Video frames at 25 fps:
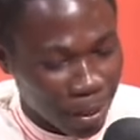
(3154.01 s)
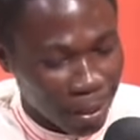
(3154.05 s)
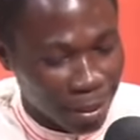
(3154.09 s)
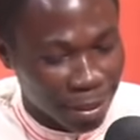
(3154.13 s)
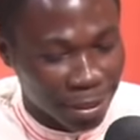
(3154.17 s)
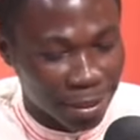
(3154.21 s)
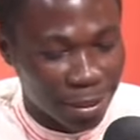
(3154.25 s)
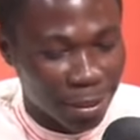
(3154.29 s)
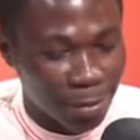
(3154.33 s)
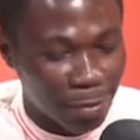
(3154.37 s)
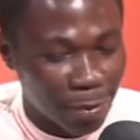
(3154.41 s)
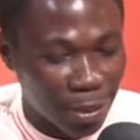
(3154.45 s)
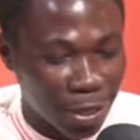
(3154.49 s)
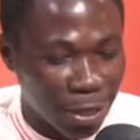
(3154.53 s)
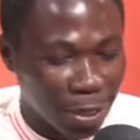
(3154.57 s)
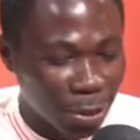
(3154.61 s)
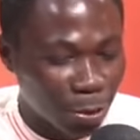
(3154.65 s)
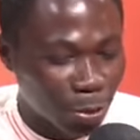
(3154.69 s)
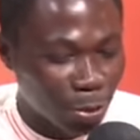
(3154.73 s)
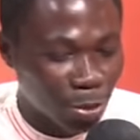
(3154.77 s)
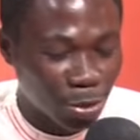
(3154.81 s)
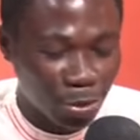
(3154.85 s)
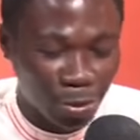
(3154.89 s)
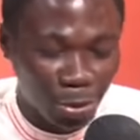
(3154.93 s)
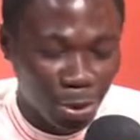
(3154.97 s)
Nti me ne
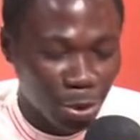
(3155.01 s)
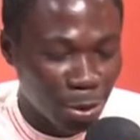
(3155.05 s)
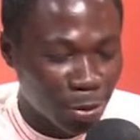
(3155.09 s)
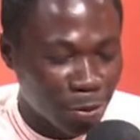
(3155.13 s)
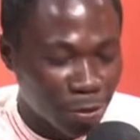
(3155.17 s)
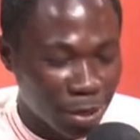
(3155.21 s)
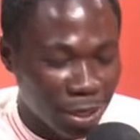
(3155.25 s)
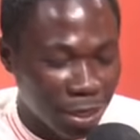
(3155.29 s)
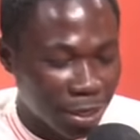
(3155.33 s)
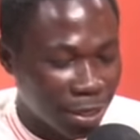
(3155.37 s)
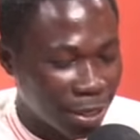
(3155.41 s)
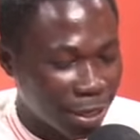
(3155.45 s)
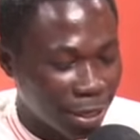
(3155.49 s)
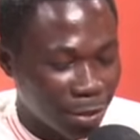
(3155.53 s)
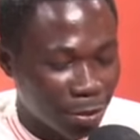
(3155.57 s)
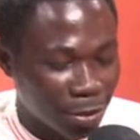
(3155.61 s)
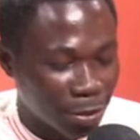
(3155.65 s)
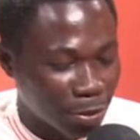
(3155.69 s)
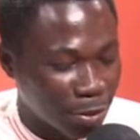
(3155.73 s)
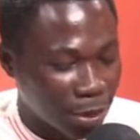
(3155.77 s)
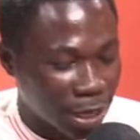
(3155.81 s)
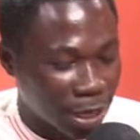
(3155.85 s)
no, o me ne na e bi bia.